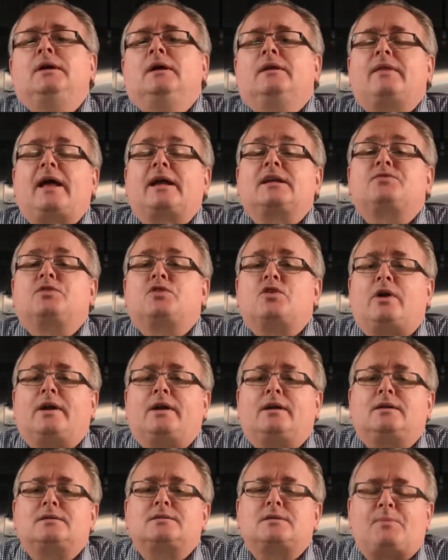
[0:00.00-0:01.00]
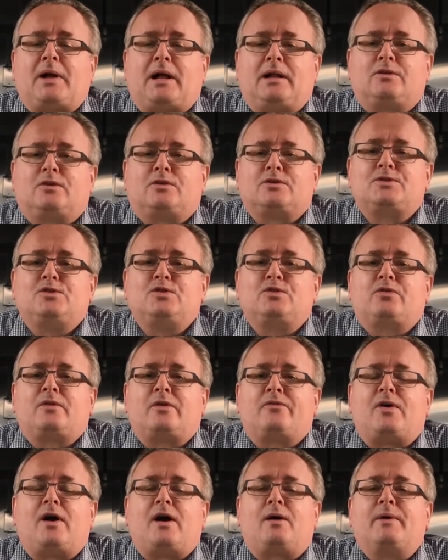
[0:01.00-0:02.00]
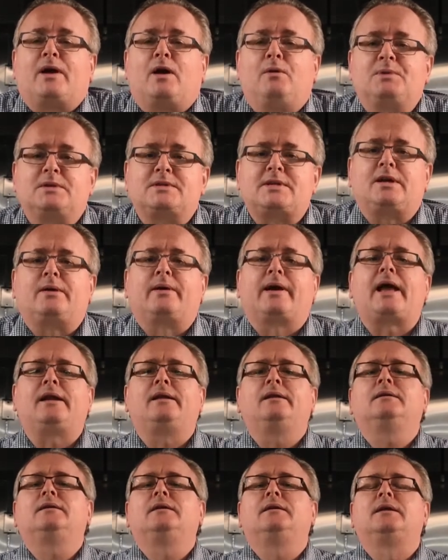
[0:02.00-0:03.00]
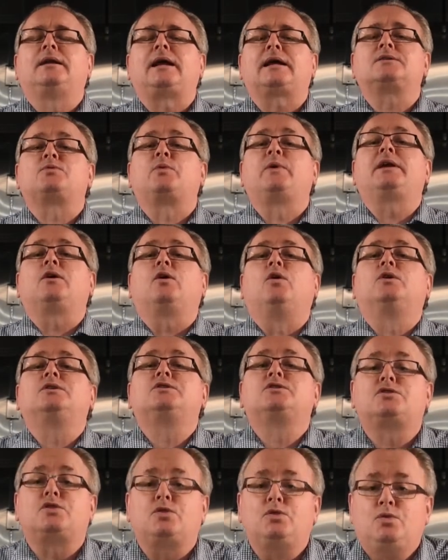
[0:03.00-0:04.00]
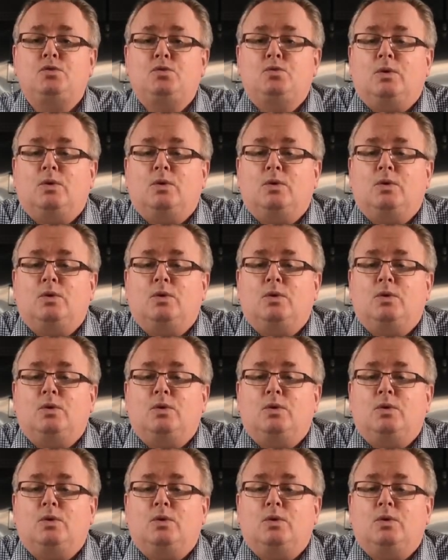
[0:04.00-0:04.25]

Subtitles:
Thanks for joining us at Baldor's News from the Farm. We hope to see you again in the next week or 2.